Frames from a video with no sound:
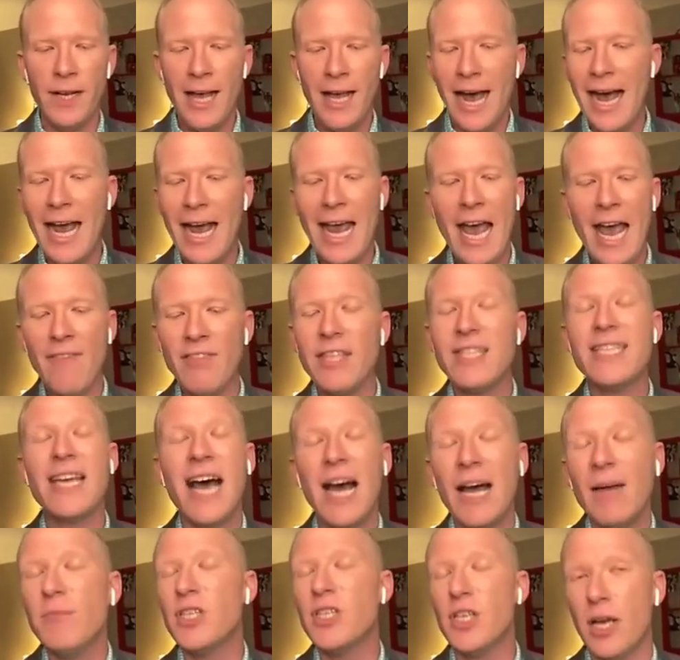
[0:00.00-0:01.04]
I have the
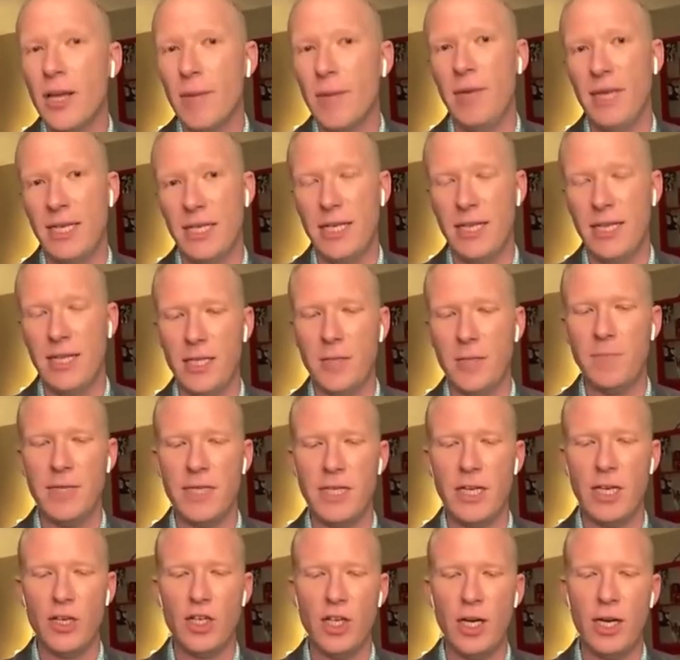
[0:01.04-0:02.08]
time to commit to this
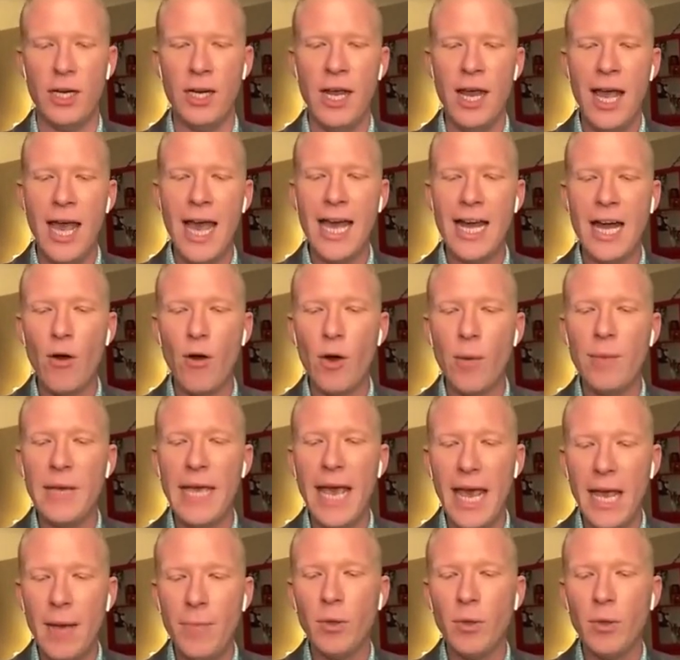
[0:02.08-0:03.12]
position, and I will be
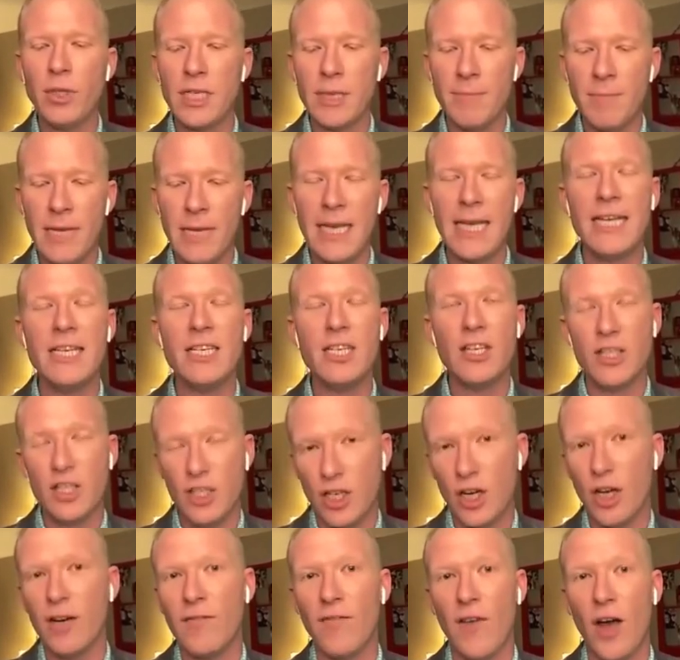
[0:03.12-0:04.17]
able to begin to
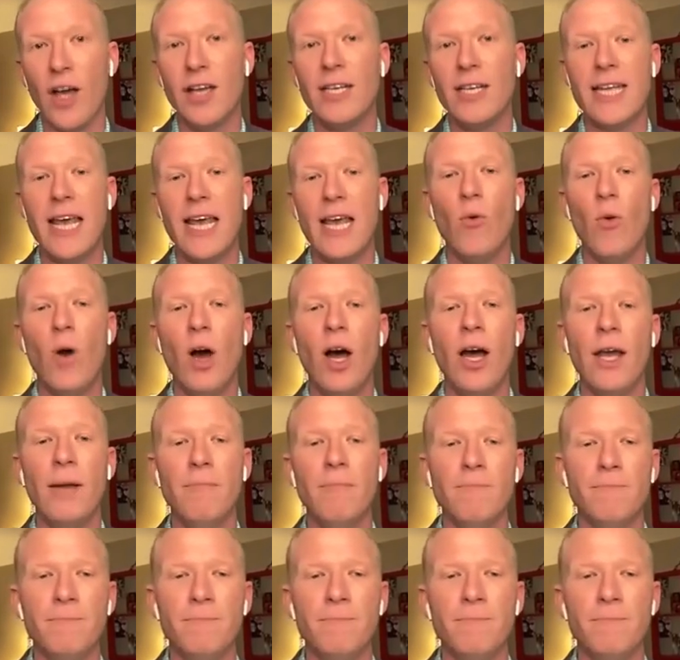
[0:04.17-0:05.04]
serve on day one.